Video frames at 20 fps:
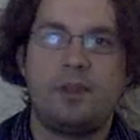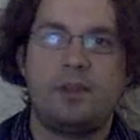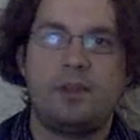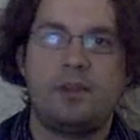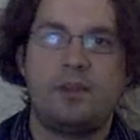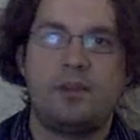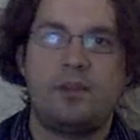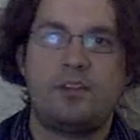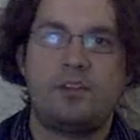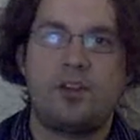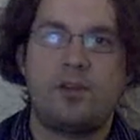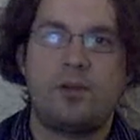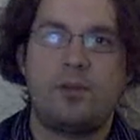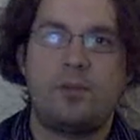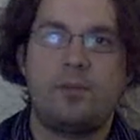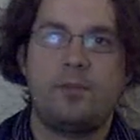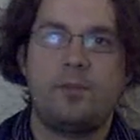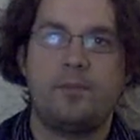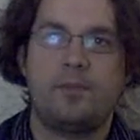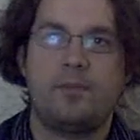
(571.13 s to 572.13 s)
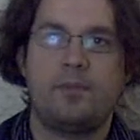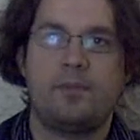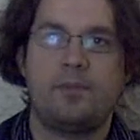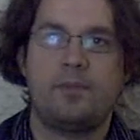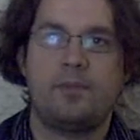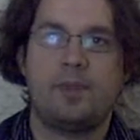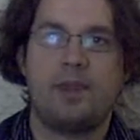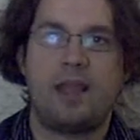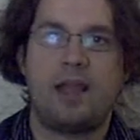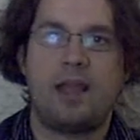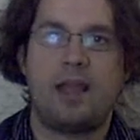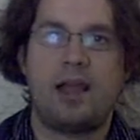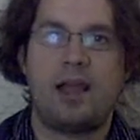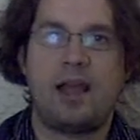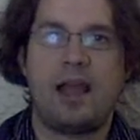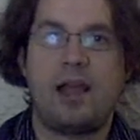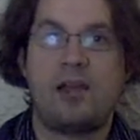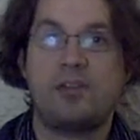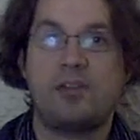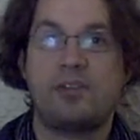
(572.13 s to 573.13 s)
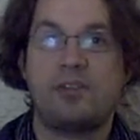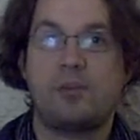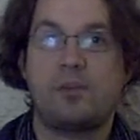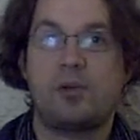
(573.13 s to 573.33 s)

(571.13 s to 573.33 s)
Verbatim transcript: so how does a